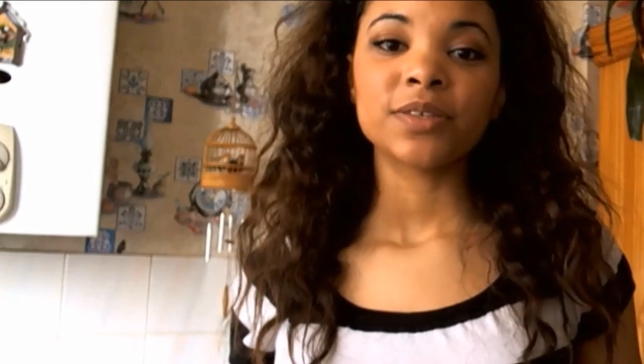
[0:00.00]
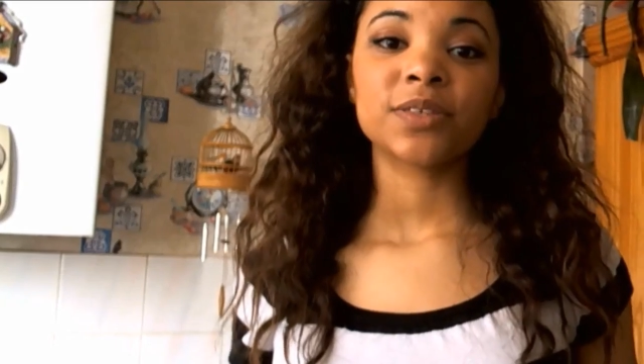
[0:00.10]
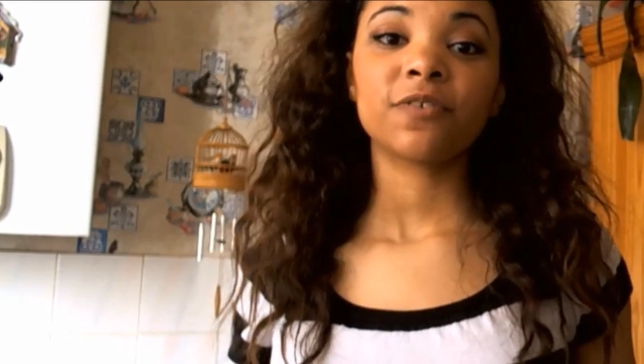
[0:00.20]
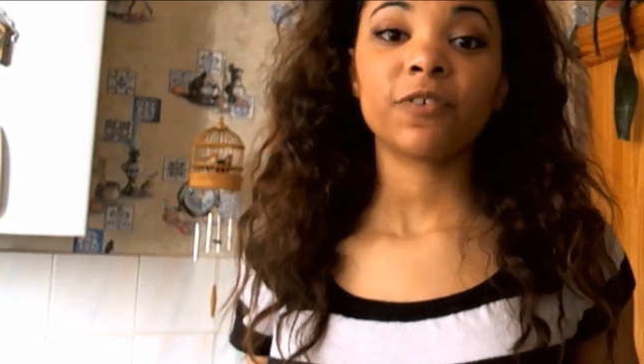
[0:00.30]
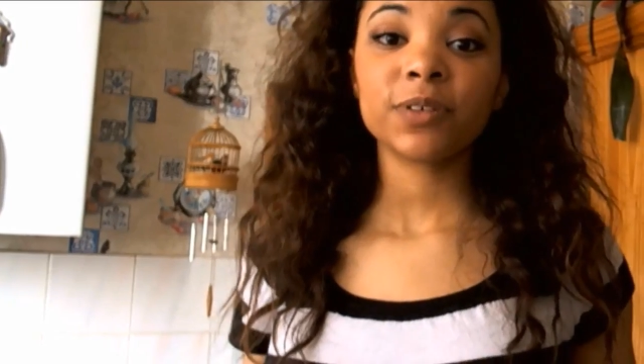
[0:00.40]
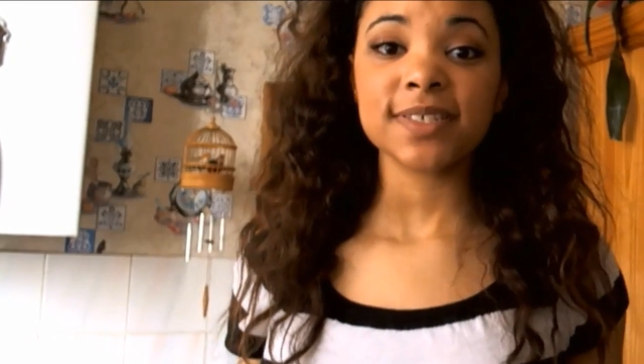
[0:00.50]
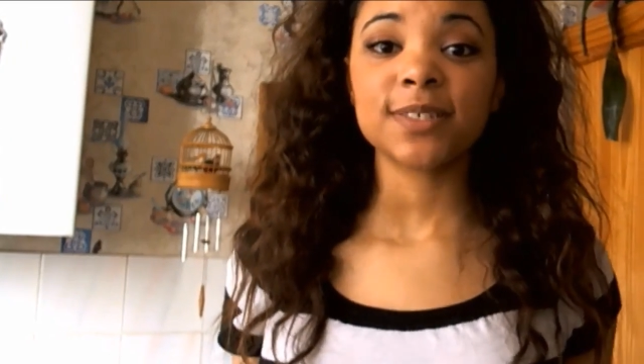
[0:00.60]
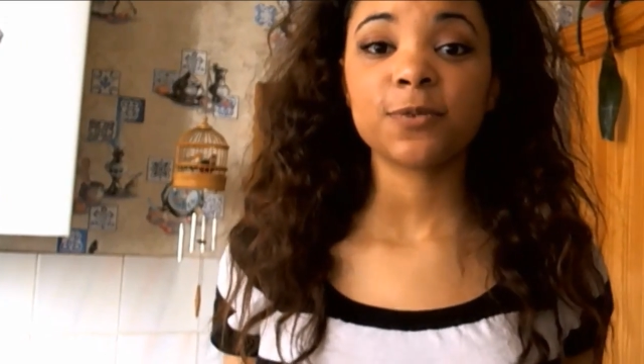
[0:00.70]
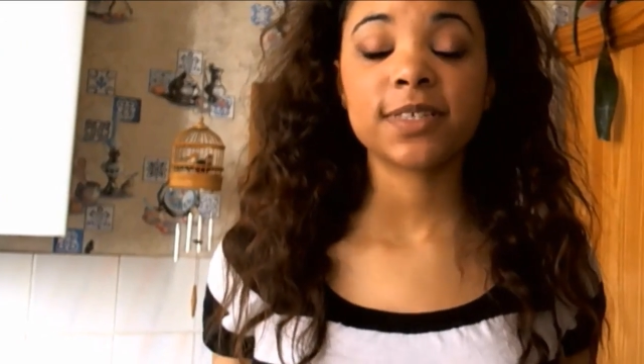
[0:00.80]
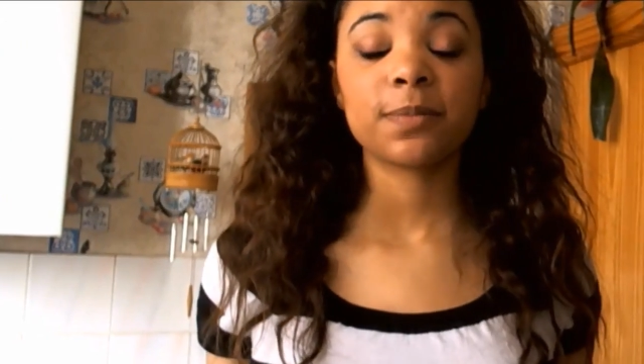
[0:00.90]
So for
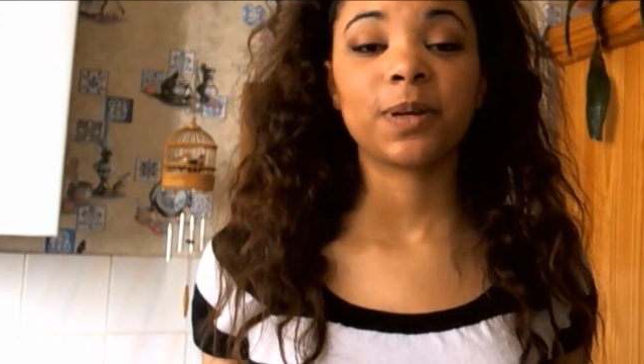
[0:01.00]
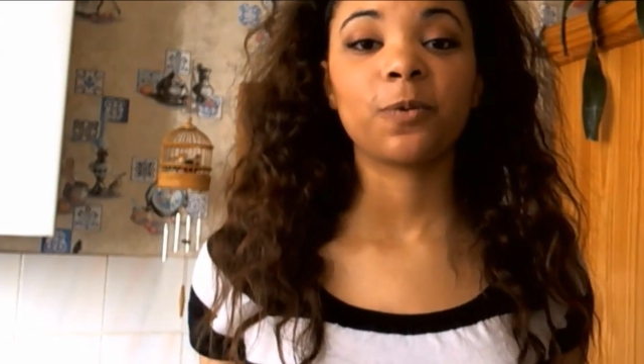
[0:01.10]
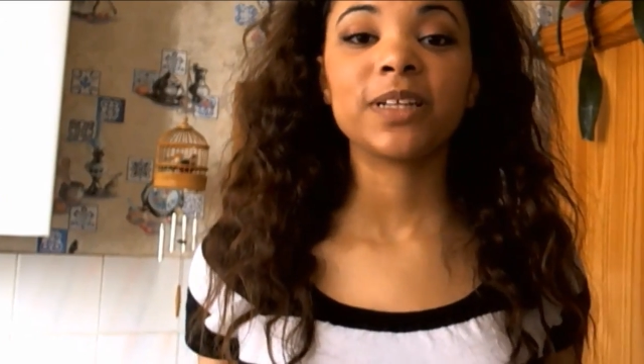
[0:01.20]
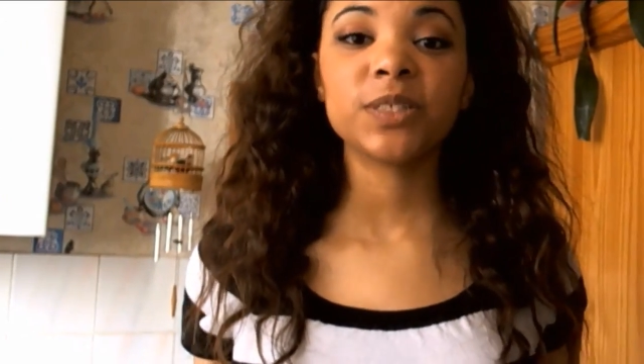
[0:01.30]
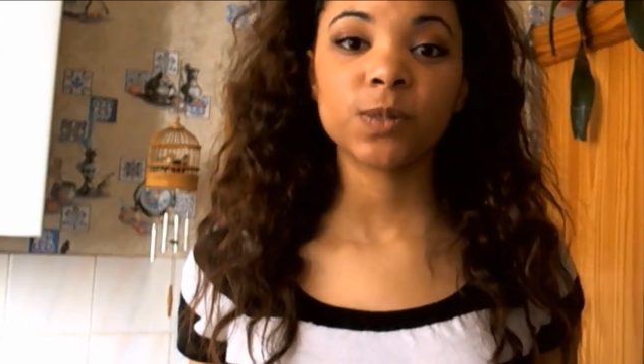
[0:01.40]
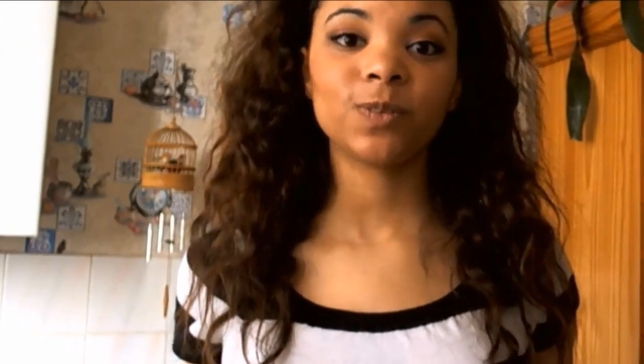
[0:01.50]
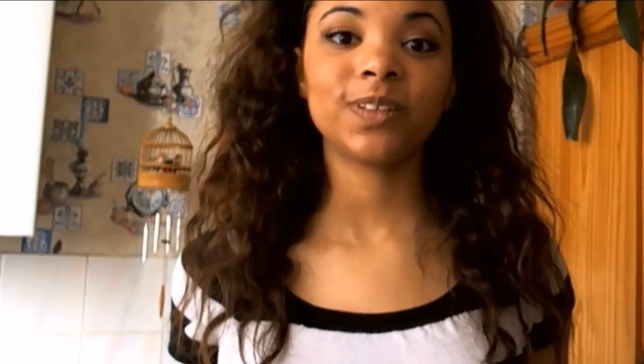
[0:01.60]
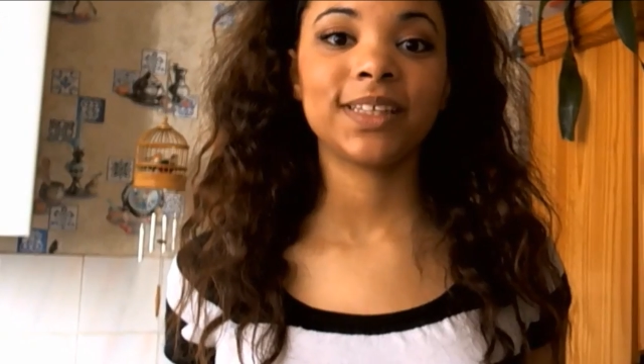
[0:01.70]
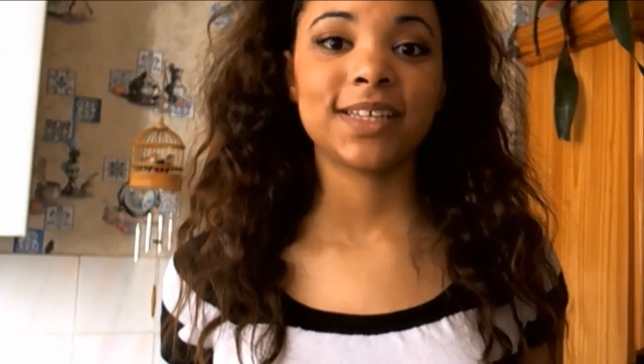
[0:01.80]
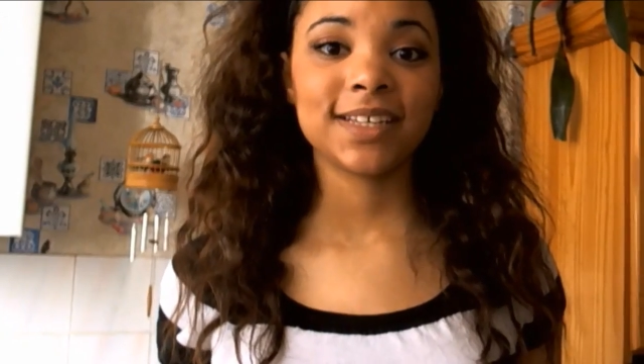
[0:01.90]
this recipe, what you
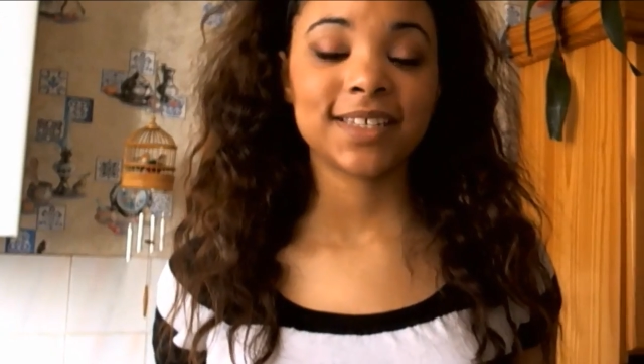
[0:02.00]
will need